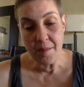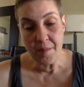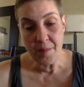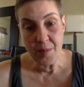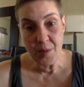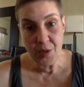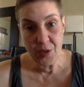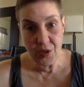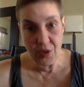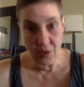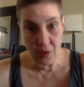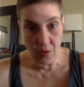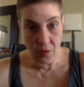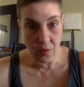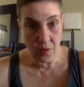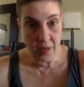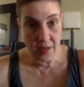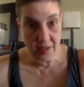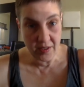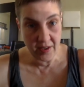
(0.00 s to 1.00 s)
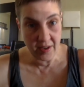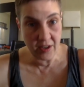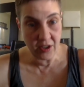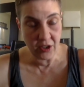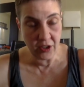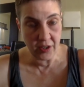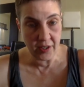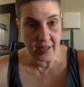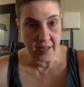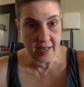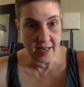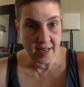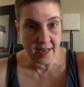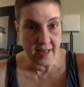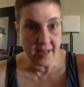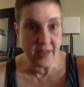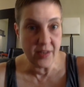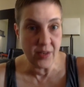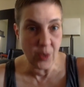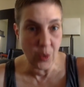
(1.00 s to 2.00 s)
So essentially,
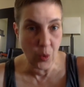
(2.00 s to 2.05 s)
he's